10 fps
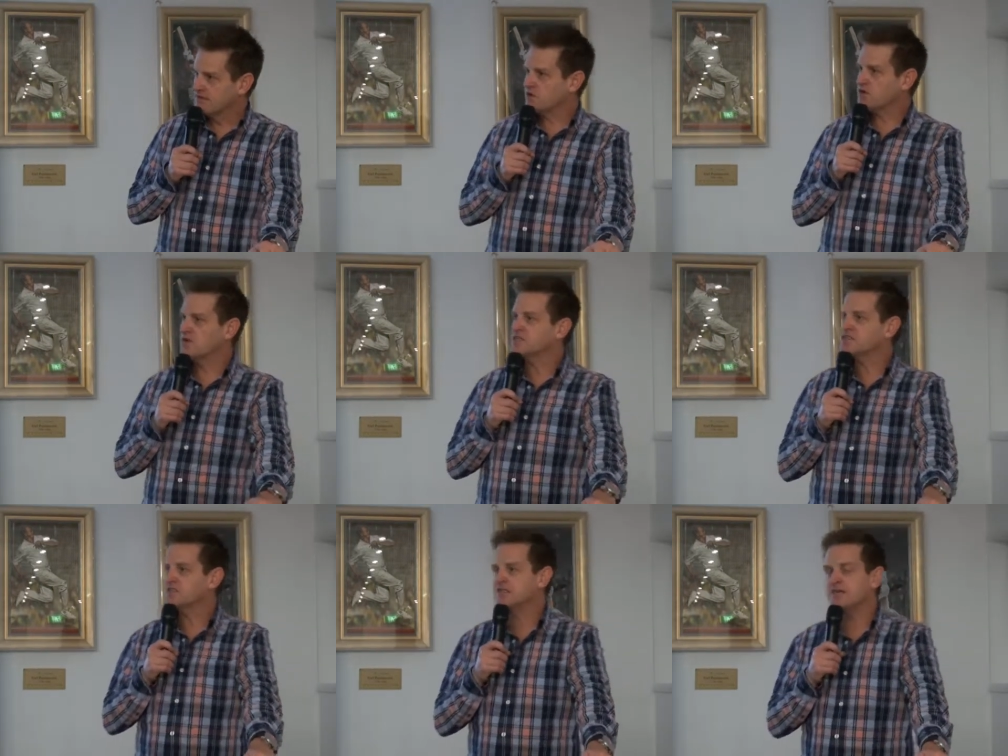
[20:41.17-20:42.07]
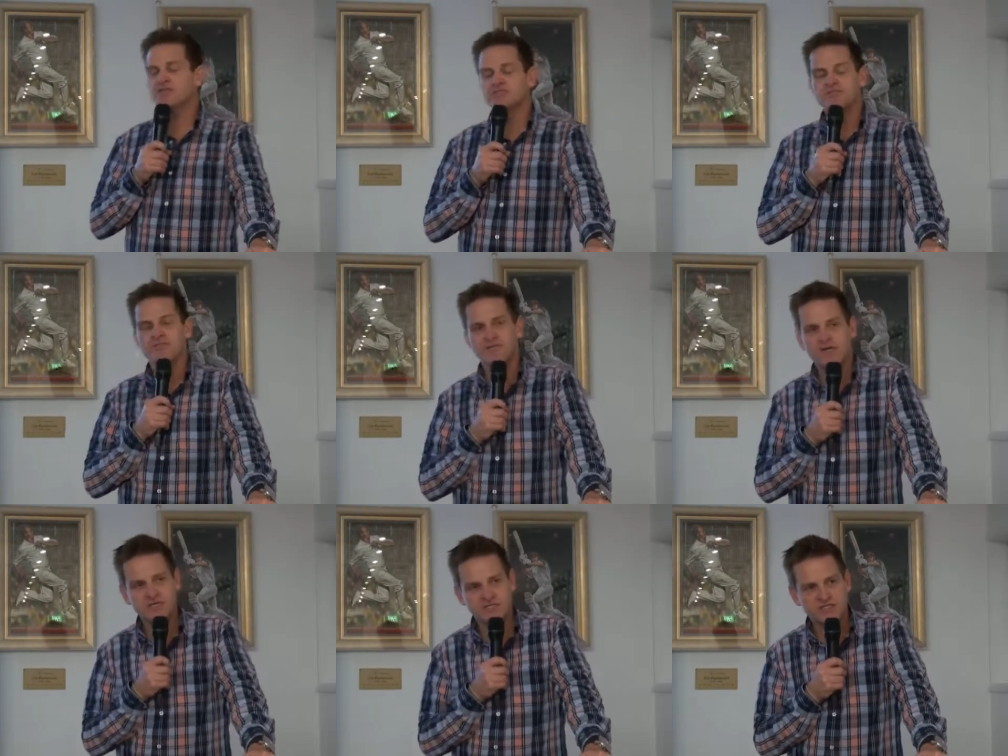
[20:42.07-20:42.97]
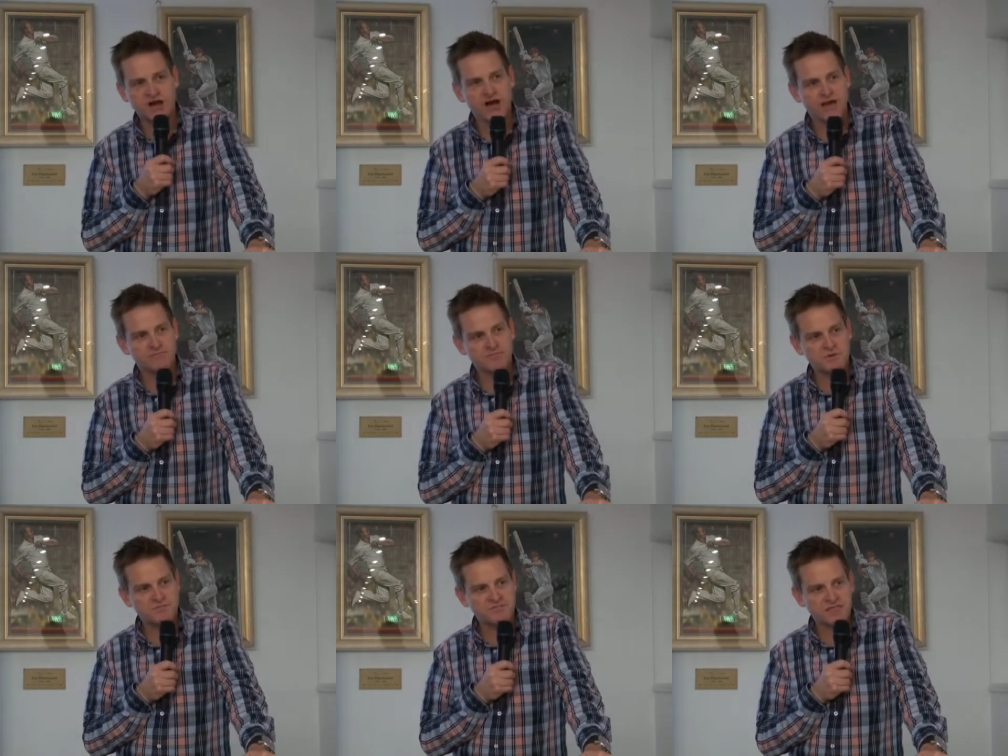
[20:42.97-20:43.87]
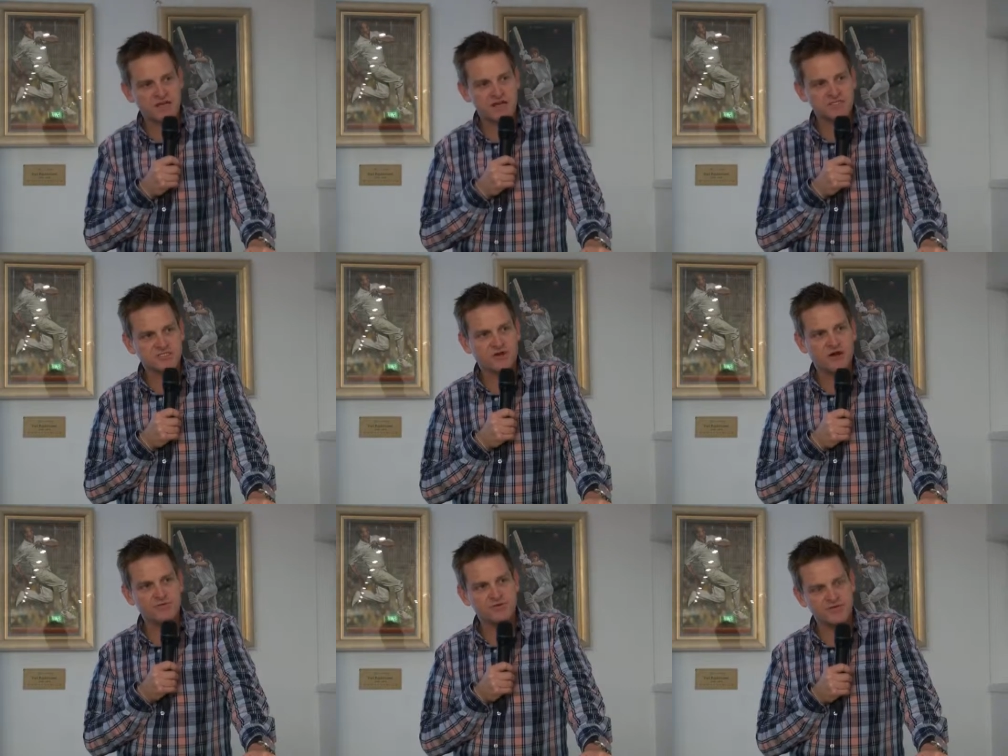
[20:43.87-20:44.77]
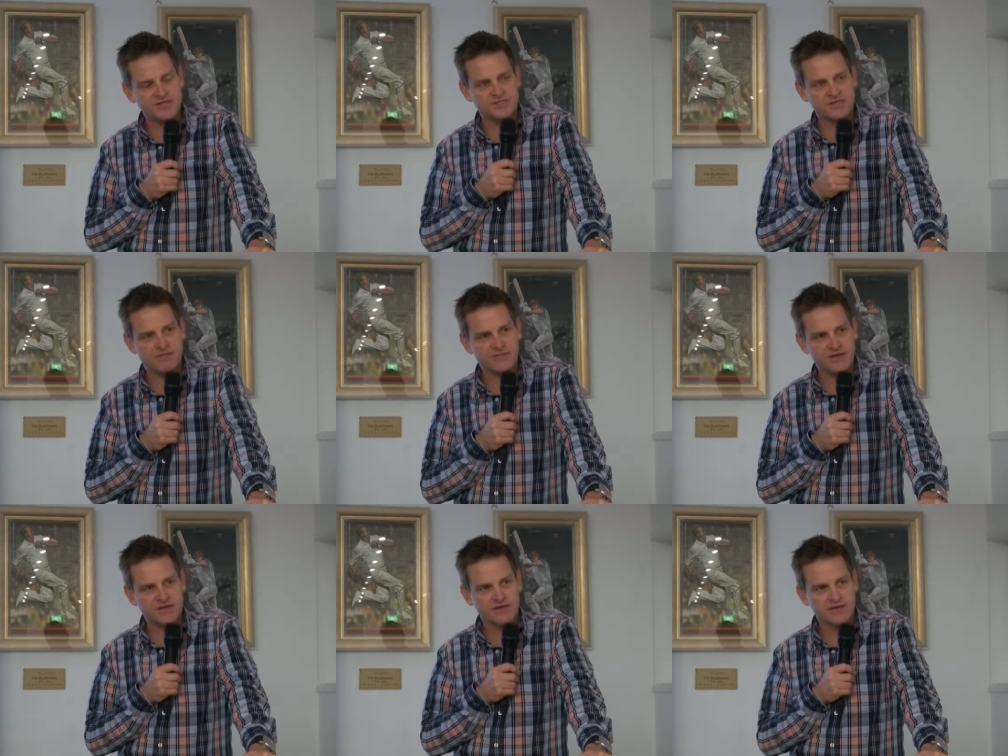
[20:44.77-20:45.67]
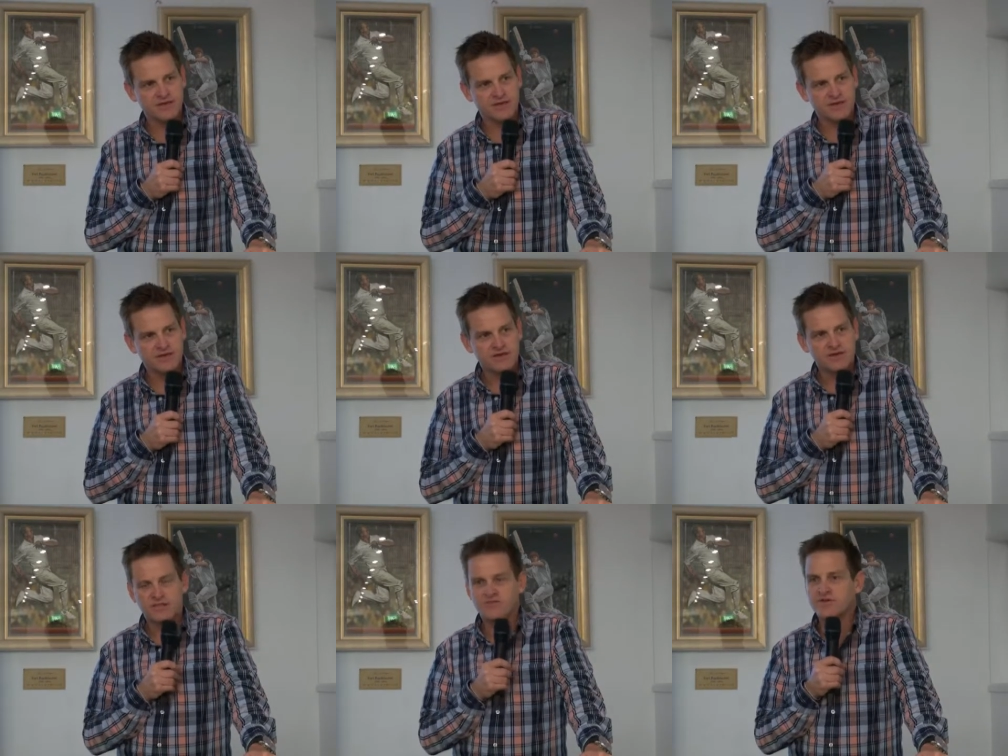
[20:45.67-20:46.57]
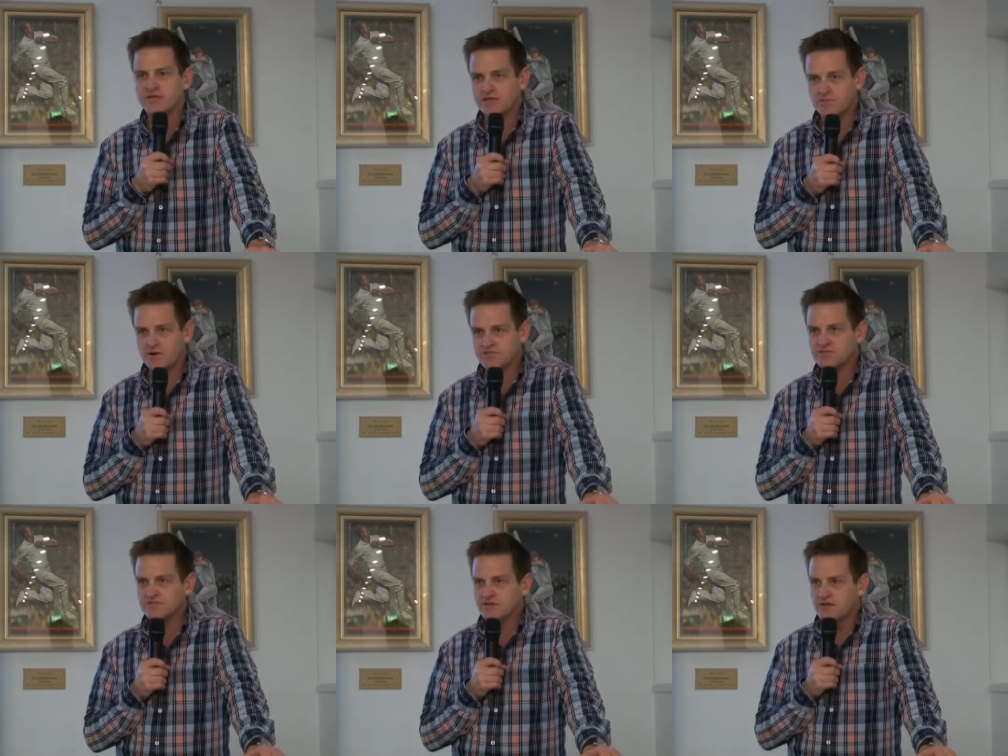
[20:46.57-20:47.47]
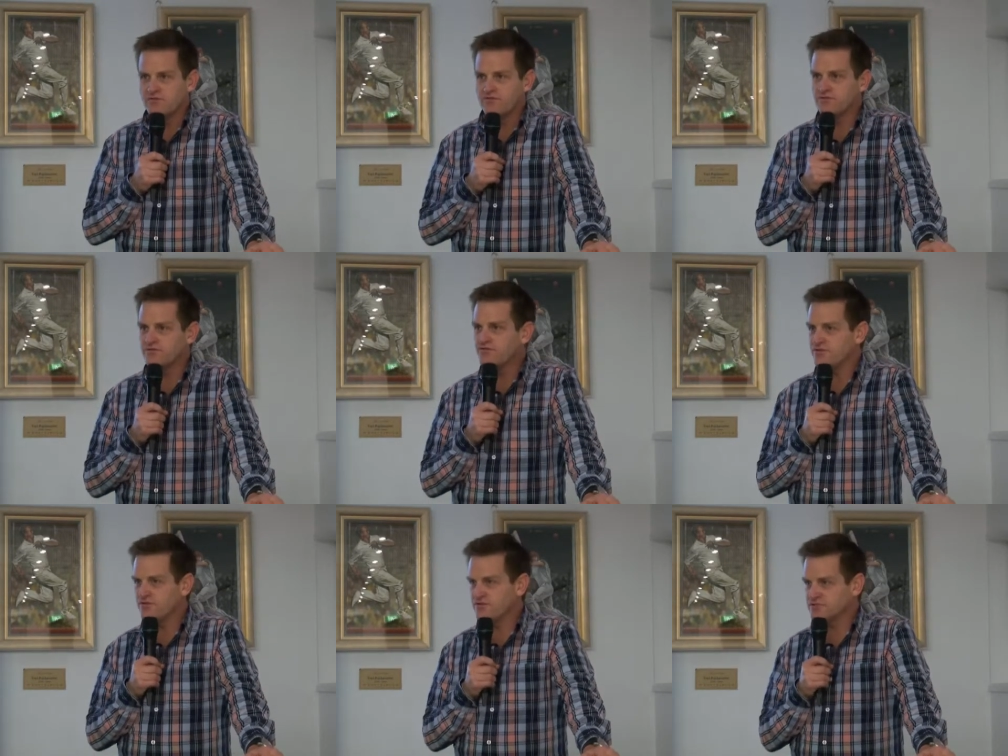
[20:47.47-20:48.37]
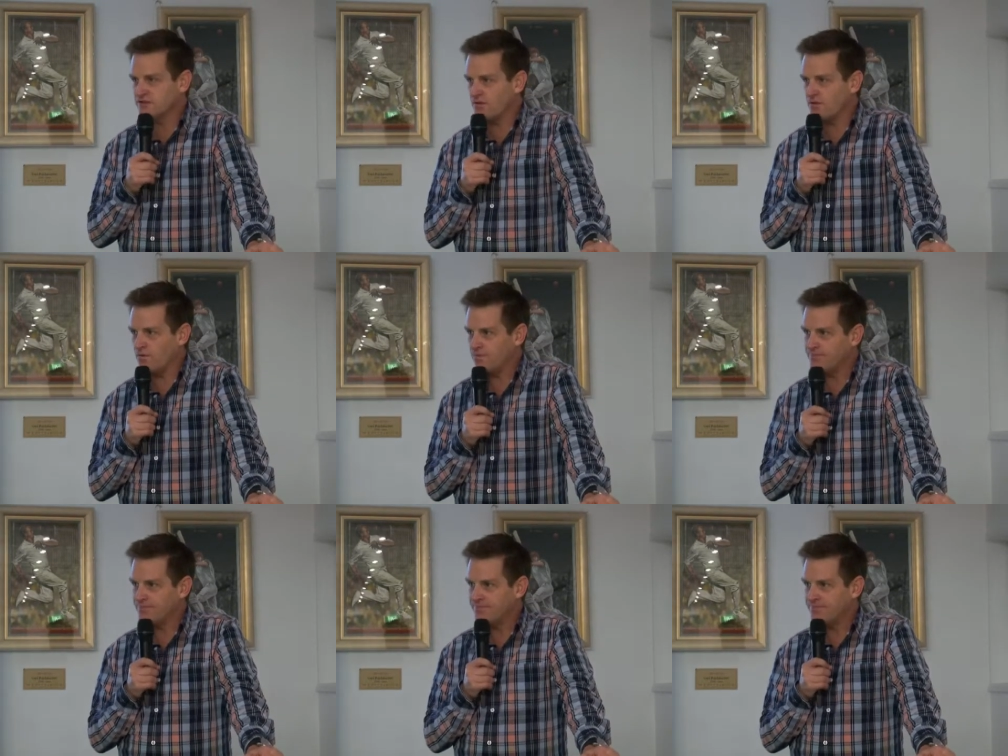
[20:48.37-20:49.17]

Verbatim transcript: And my question to each of you here tonight was when was the last time you did something that really was food for your soul?